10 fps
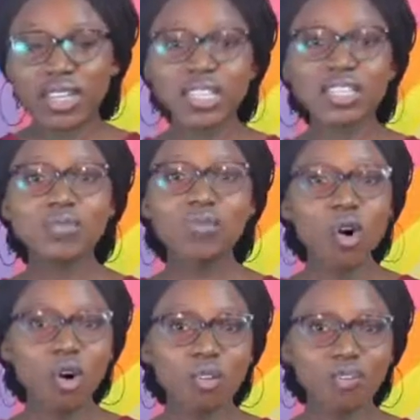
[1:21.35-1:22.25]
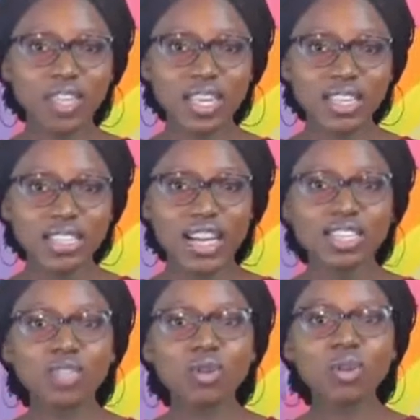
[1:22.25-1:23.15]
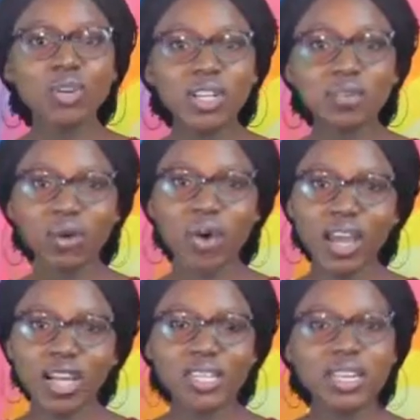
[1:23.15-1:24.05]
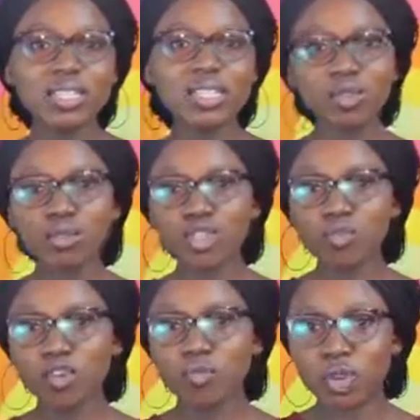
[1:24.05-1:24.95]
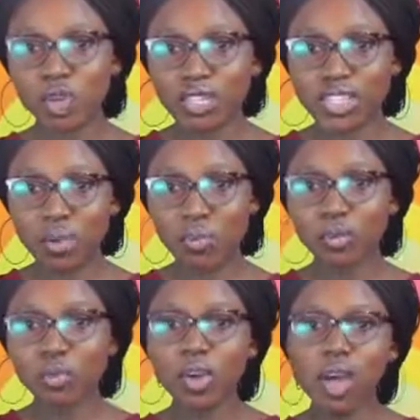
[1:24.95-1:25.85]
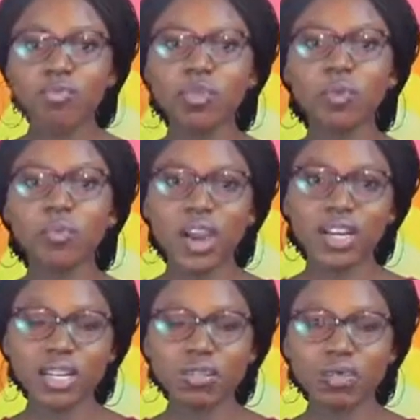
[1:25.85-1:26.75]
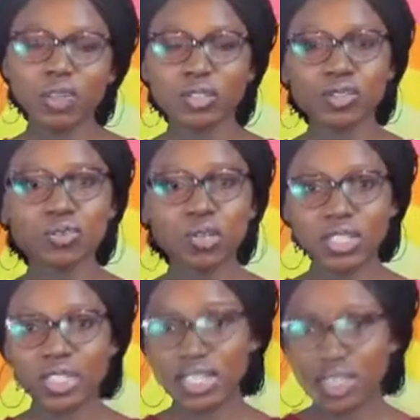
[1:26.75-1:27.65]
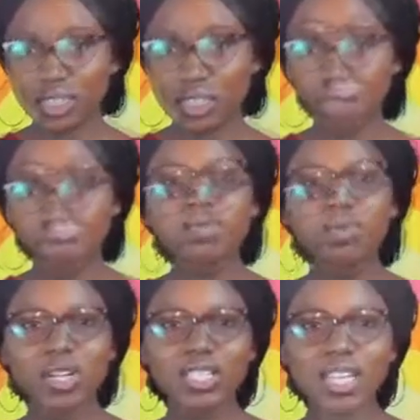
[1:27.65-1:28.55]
It is more convenient as it only requires a single tube of blood sample from the pregnant woman to run the test. This blood